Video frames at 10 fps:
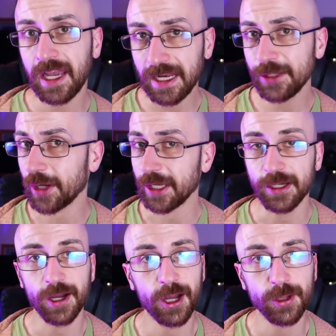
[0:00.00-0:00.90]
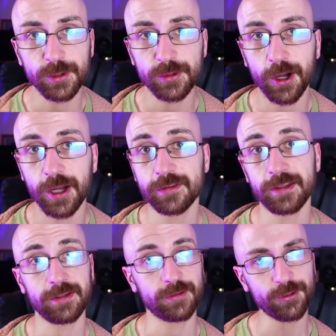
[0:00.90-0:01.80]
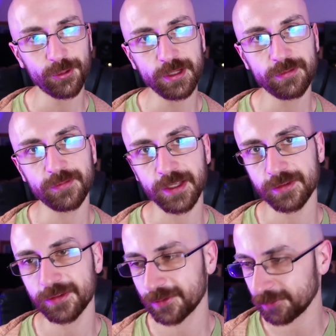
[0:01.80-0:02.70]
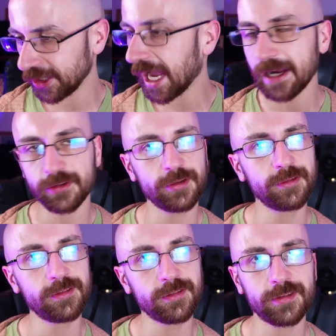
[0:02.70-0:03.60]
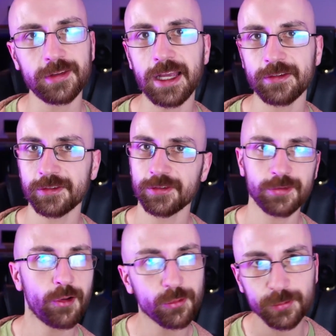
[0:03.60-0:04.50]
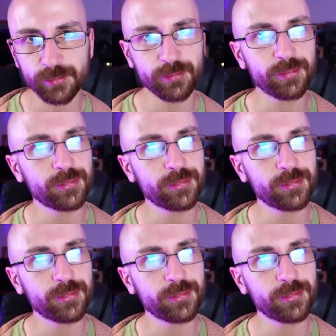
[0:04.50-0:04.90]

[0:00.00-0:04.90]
Anyway, I hope you guys enjoyed this reaction / song